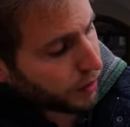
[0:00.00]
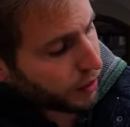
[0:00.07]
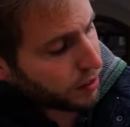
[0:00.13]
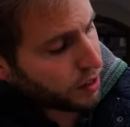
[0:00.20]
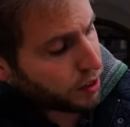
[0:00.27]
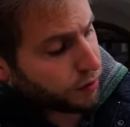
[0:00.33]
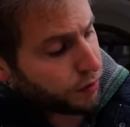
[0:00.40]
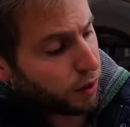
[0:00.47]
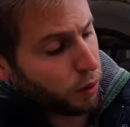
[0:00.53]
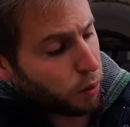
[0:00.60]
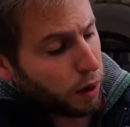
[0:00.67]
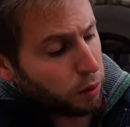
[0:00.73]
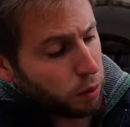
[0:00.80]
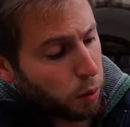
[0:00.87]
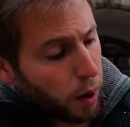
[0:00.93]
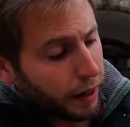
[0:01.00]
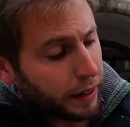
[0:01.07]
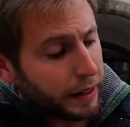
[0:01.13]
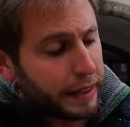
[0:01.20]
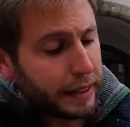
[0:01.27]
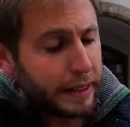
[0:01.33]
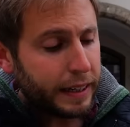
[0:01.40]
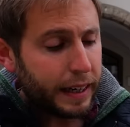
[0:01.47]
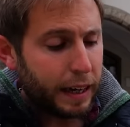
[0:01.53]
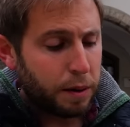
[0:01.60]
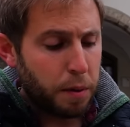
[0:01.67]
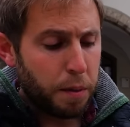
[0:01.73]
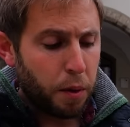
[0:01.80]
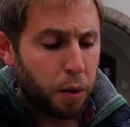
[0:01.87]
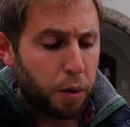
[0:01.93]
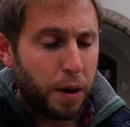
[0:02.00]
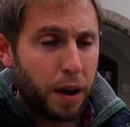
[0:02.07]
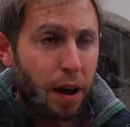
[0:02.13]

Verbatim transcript: this is for the World War I. Memorial,